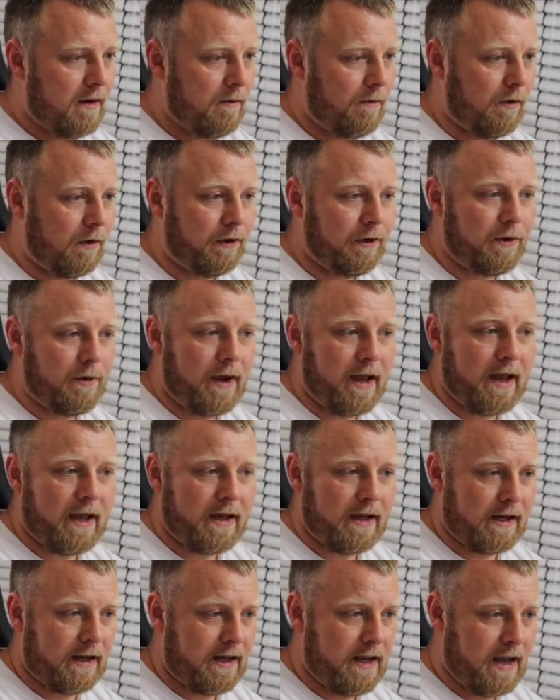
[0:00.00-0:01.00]
We'll do a
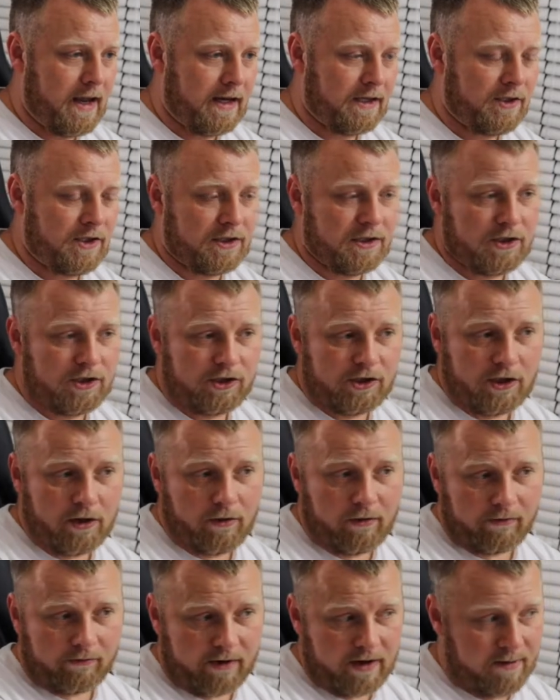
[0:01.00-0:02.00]
again just to show
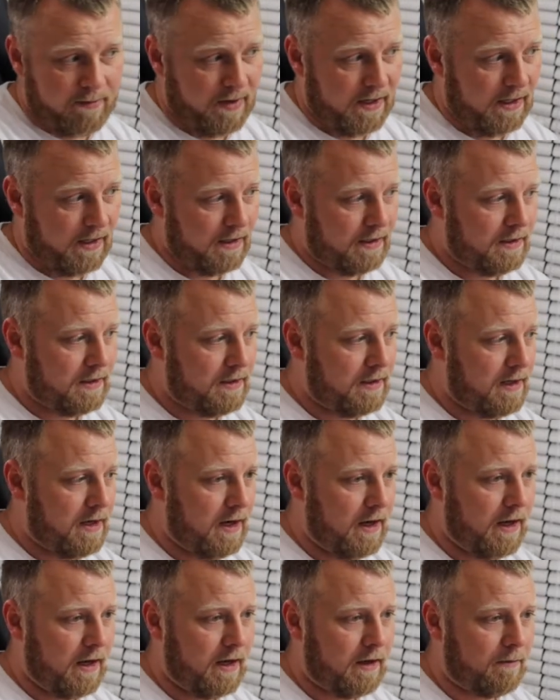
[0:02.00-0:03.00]
the repeats,
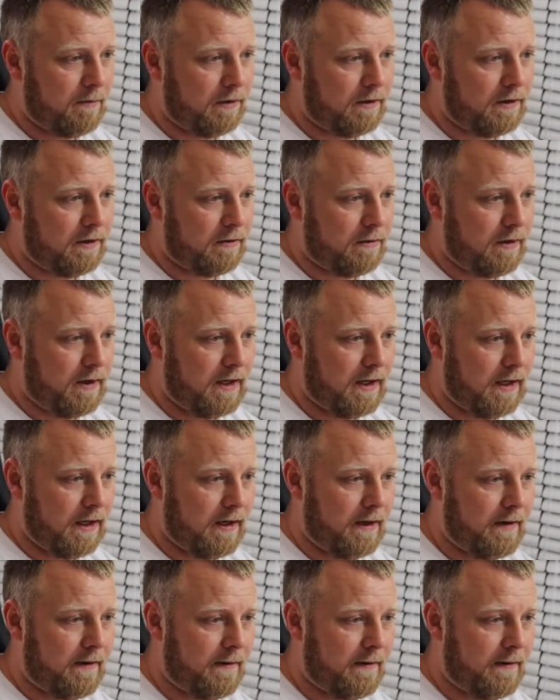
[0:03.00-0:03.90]
and we'll do e.